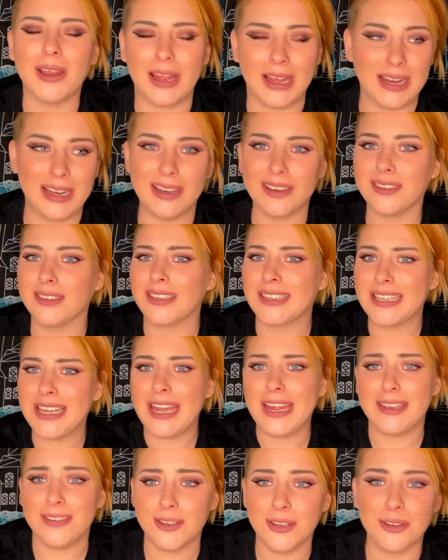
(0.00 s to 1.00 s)
like a
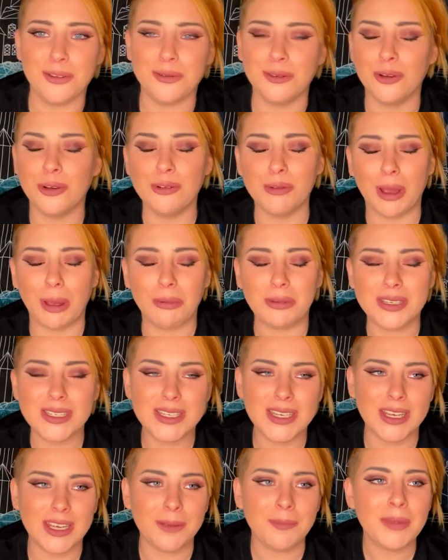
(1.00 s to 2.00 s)
kid who I would
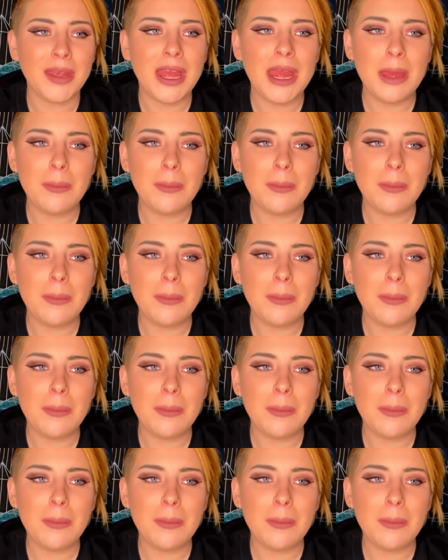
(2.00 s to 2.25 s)
see.